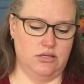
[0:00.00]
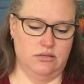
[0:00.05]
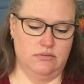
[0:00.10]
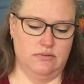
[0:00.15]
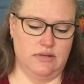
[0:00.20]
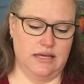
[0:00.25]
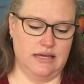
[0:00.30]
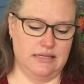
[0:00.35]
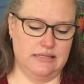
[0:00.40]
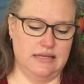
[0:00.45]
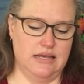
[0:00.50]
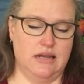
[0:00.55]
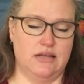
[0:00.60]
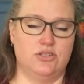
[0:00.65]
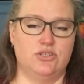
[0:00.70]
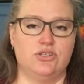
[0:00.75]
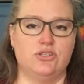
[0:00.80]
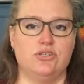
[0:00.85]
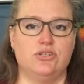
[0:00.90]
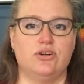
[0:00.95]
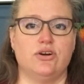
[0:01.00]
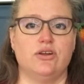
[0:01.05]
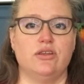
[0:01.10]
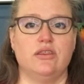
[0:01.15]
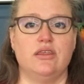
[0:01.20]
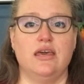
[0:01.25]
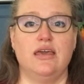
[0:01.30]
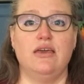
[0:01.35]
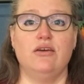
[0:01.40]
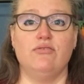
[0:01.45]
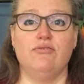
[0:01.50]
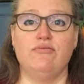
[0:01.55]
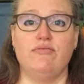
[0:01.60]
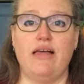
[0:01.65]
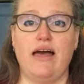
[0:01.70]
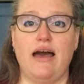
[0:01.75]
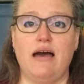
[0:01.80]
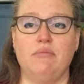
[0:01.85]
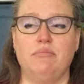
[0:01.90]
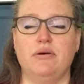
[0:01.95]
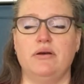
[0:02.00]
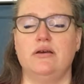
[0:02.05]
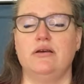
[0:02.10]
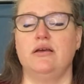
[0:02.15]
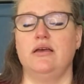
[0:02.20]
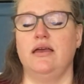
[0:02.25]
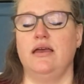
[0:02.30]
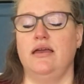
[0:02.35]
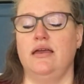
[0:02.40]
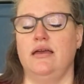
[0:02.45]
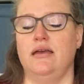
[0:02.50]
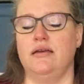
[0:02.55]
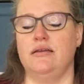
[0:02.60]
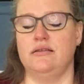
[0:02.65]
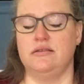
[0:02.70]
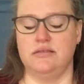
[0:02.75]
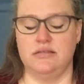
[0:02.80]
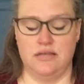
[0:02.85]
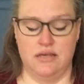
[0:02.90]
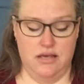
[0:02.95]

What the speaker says: like I said, I just started the heel flap, and